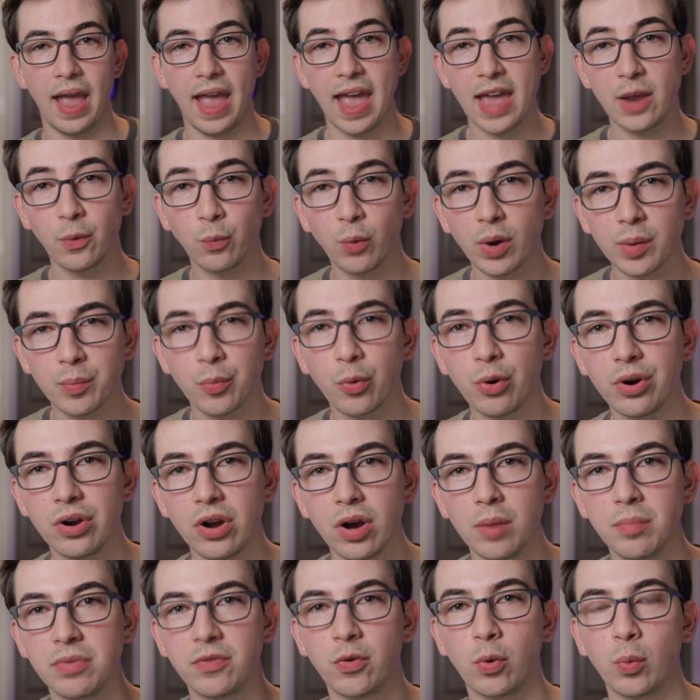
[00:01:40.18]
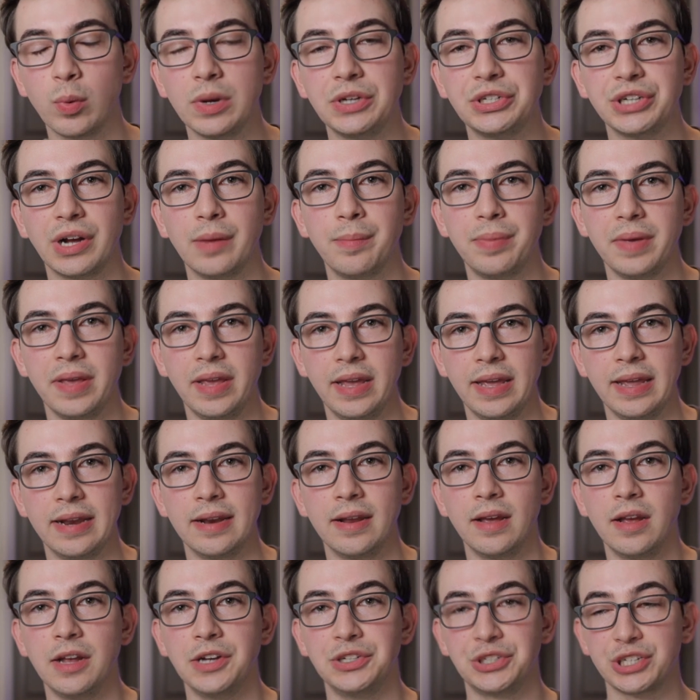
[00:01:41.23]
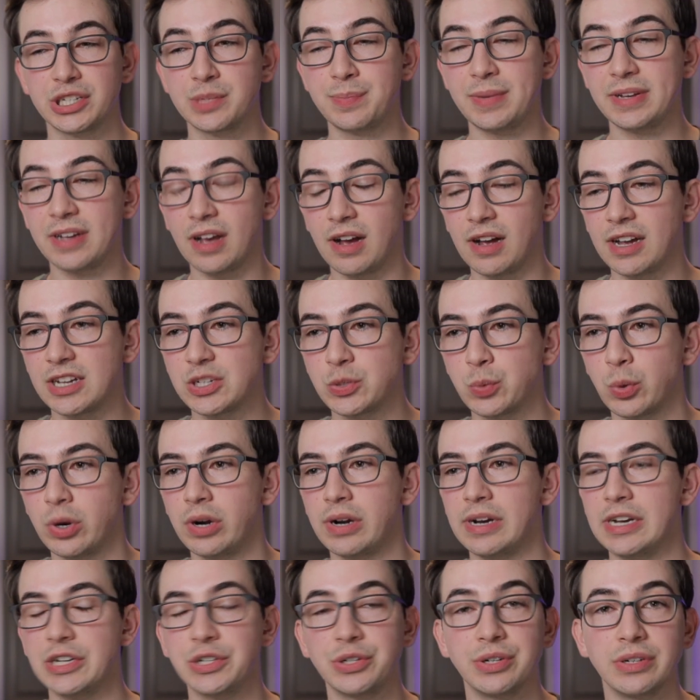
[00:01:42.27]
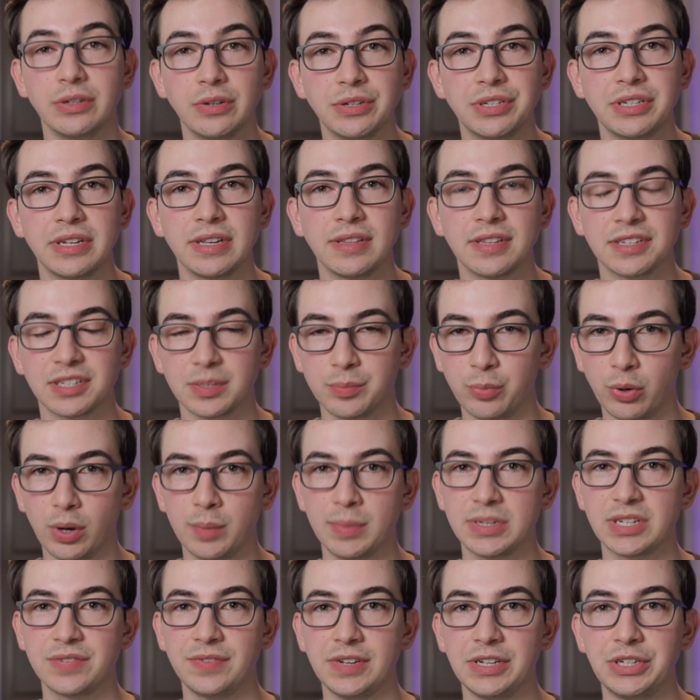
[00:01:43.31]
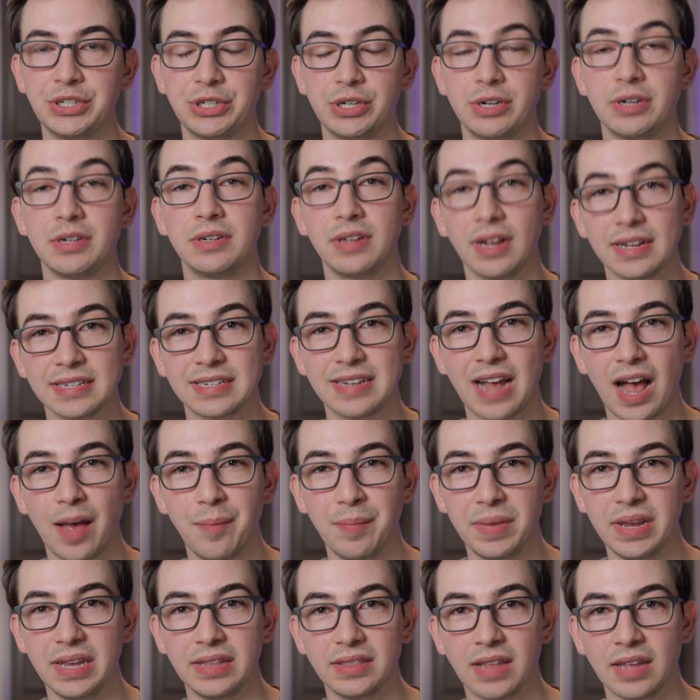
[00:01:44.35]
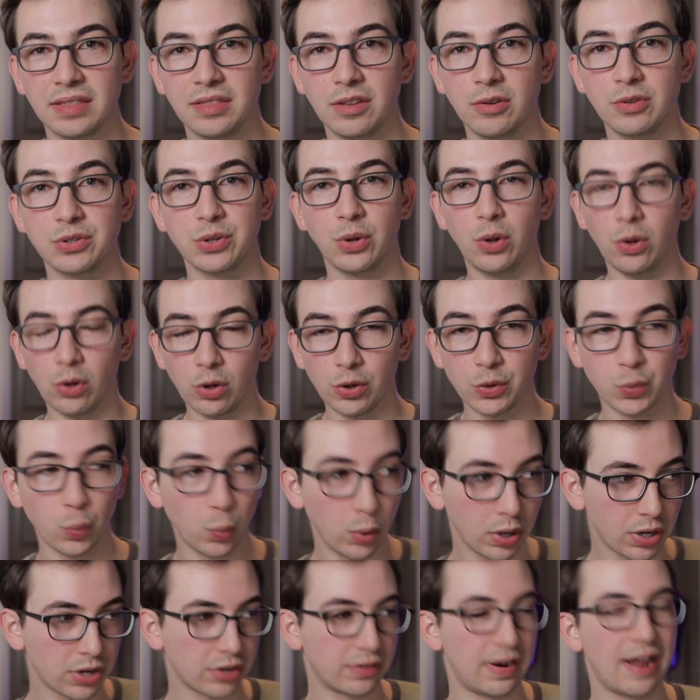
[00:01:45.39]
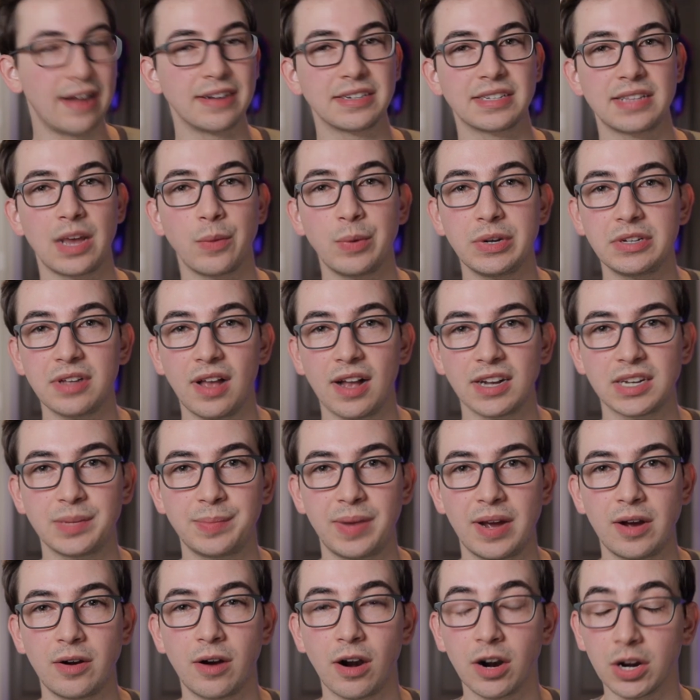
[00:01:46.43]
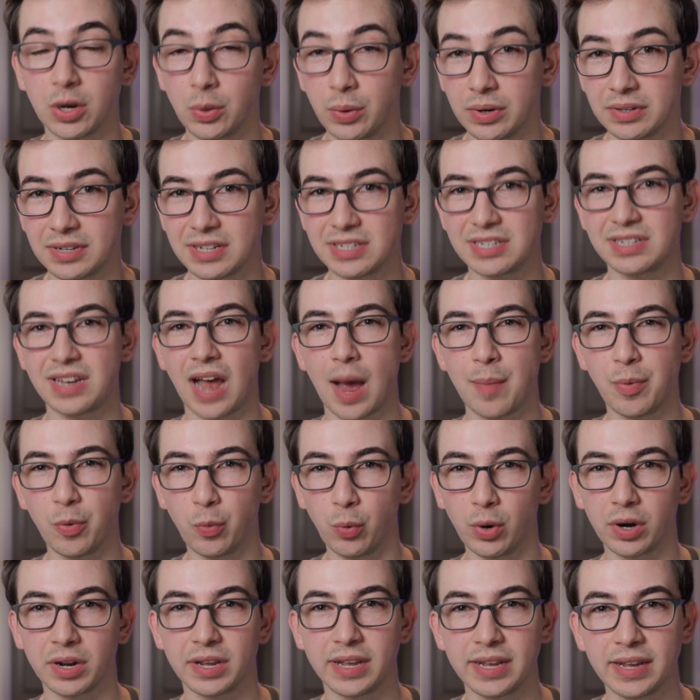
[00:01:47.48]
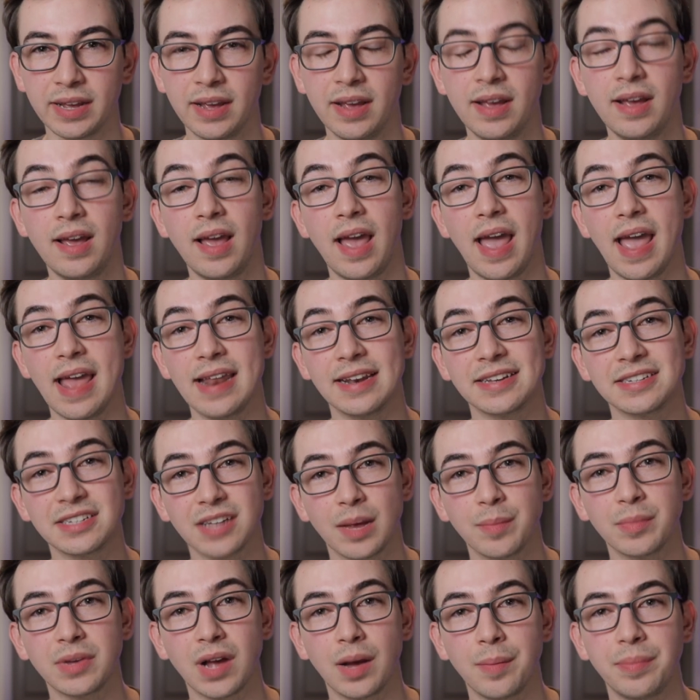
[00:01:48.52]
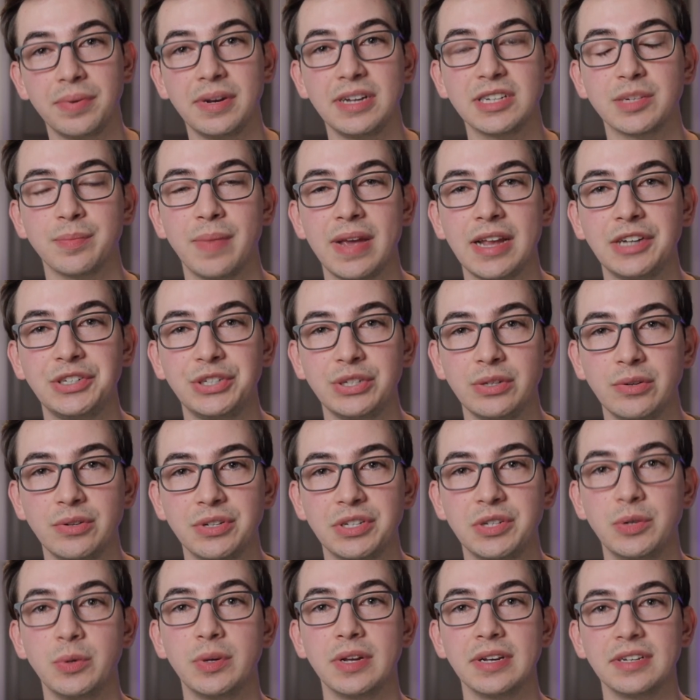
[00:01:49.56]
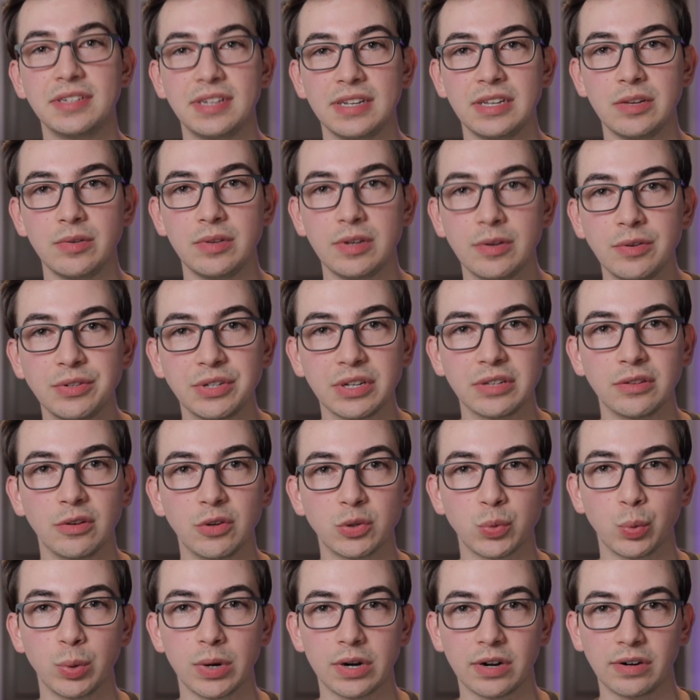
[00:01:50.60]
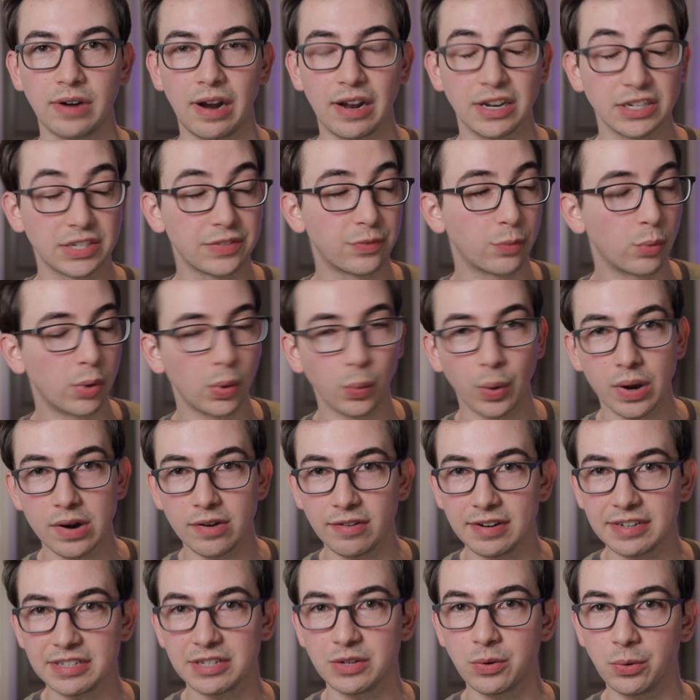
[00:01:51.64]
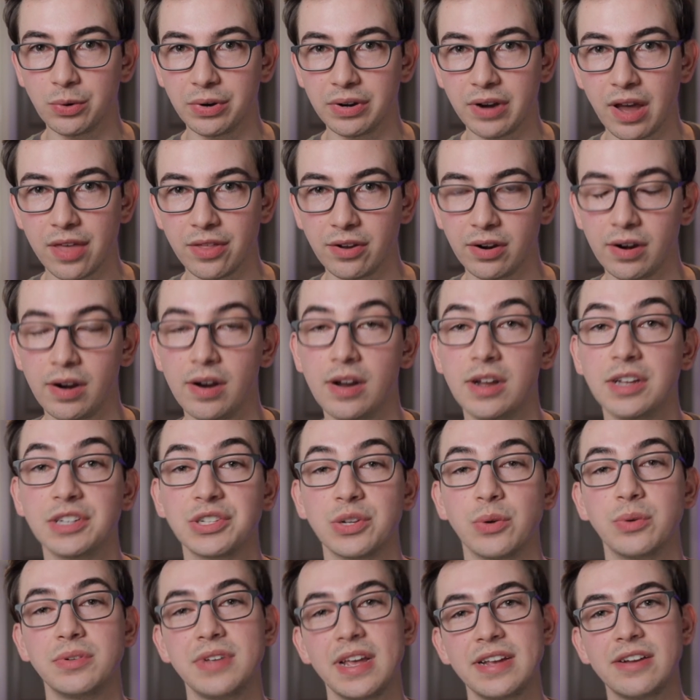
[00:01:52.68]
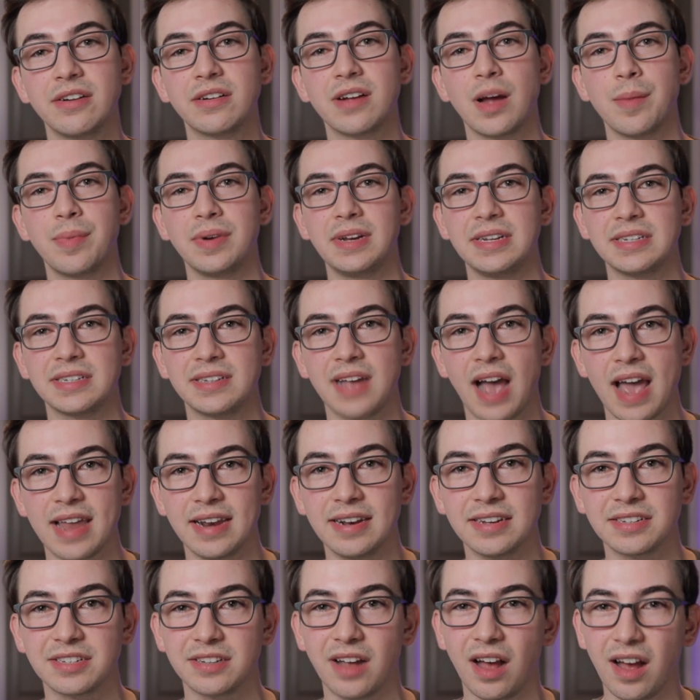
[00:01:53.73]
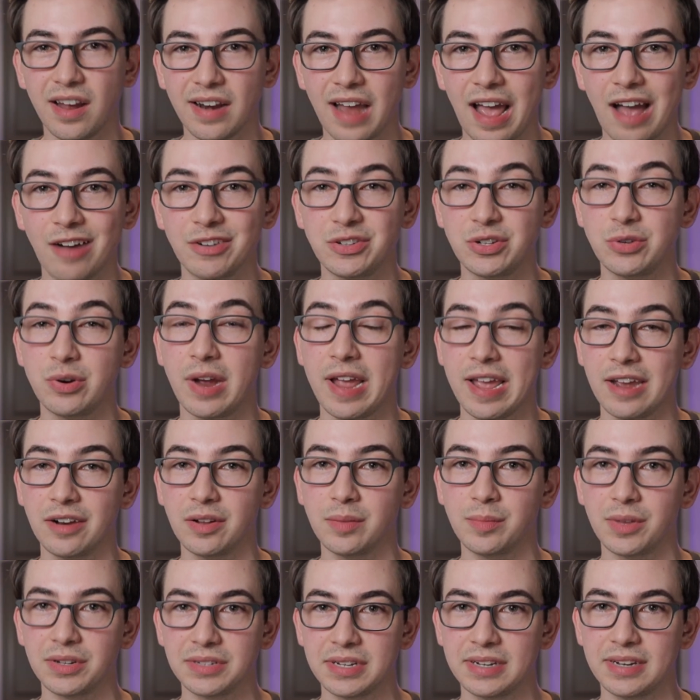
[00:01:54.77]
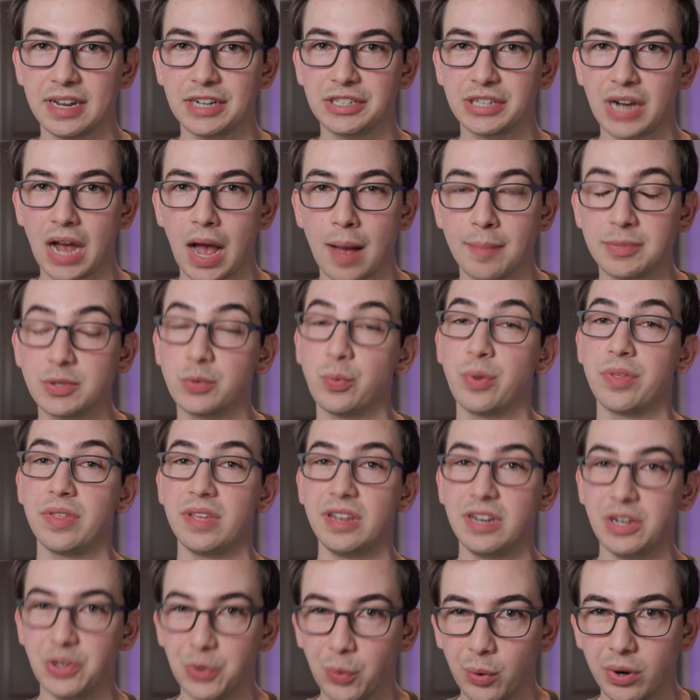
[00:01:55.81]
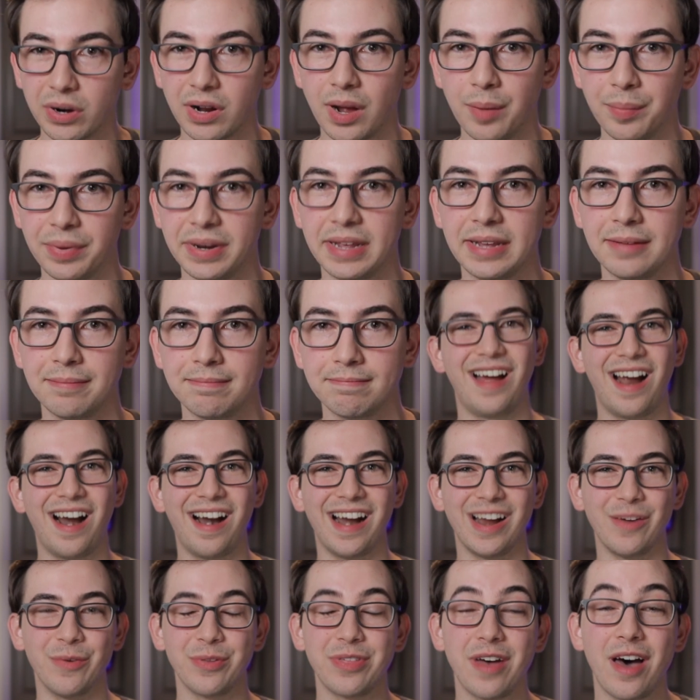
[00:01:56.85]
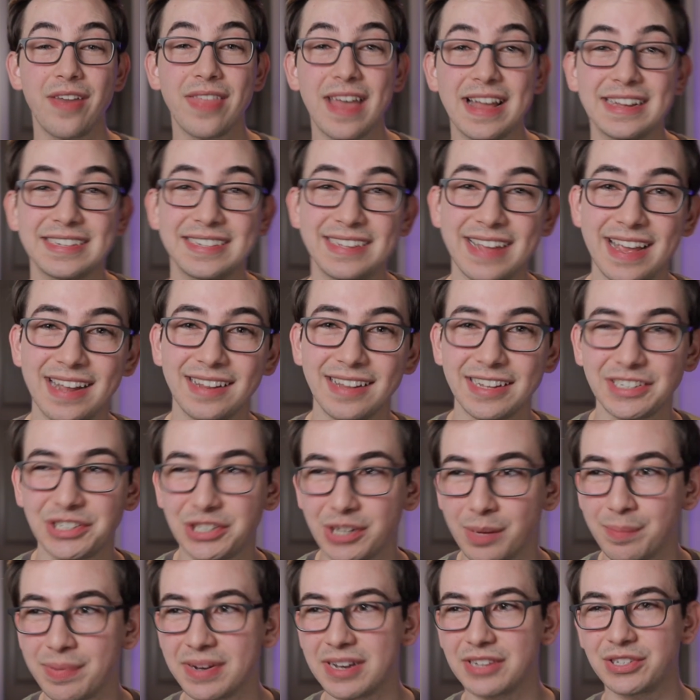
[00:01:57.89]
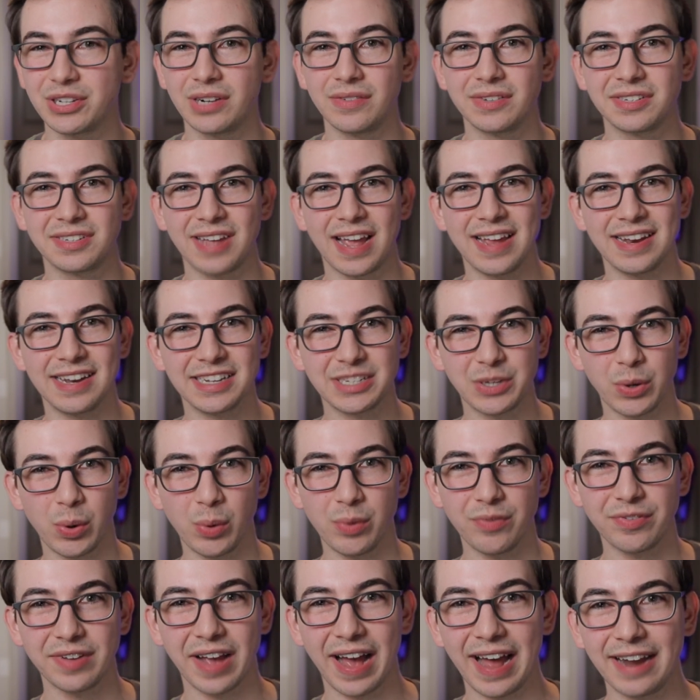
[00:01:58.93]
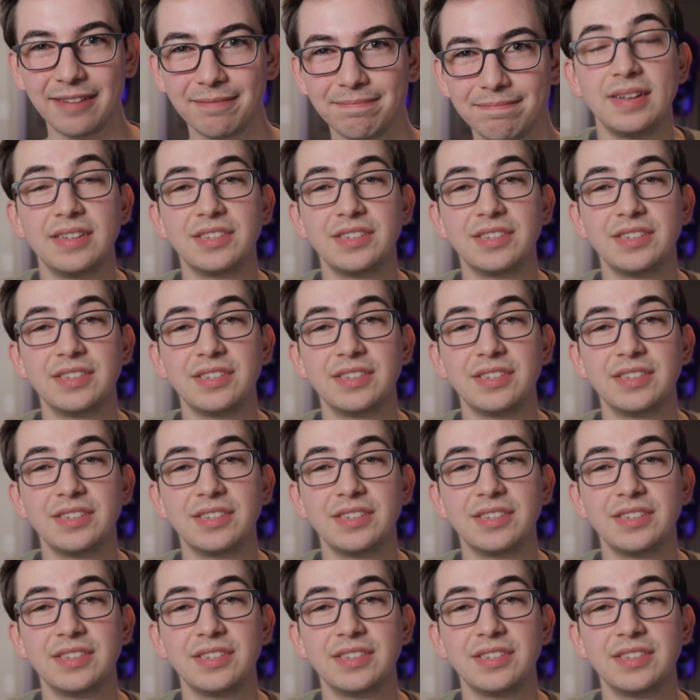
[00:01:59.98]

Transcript: And one more note before we jump in, just because we're introducing this appointments feature does not mean that those old workarounds that we talked about are going to stop working. And some companies may choose to continue using those workarounds for one reason or another. So take your company's guidance on how to handle multi-day jobs within your company. All right, with all that said, let's jump into Service Titan and see what we've got.